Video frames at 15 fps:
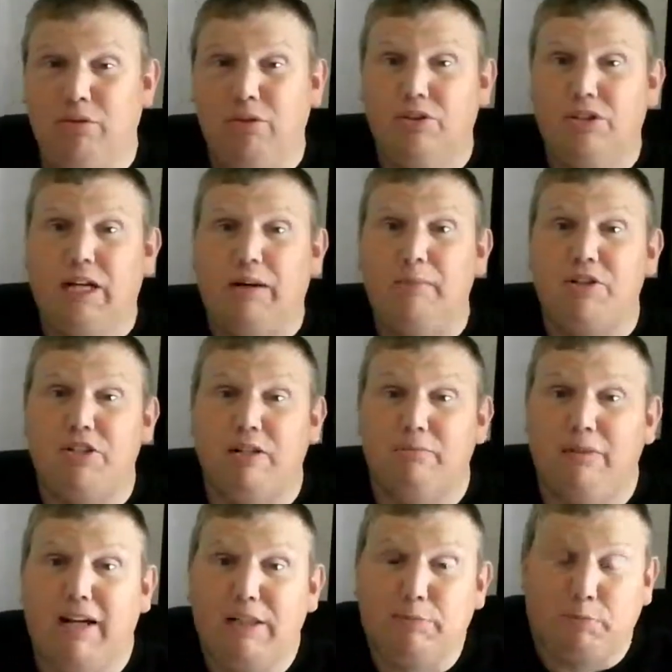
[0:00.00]
Championship
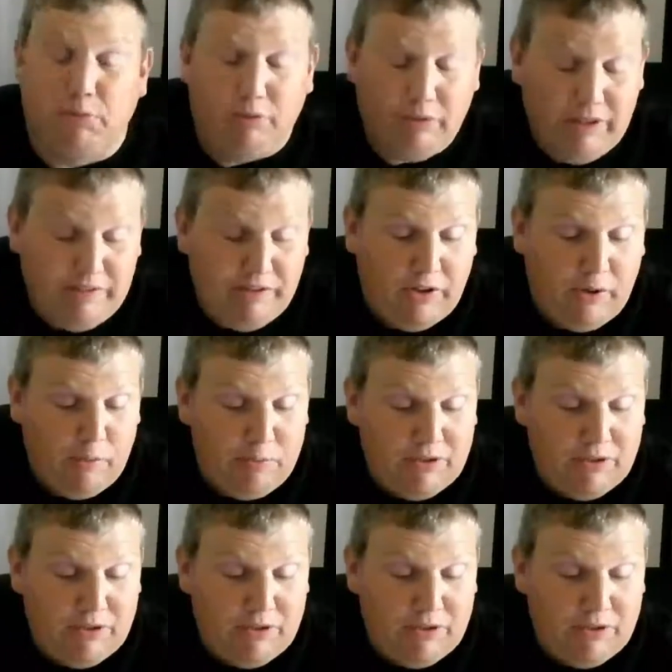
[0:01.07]
match preview,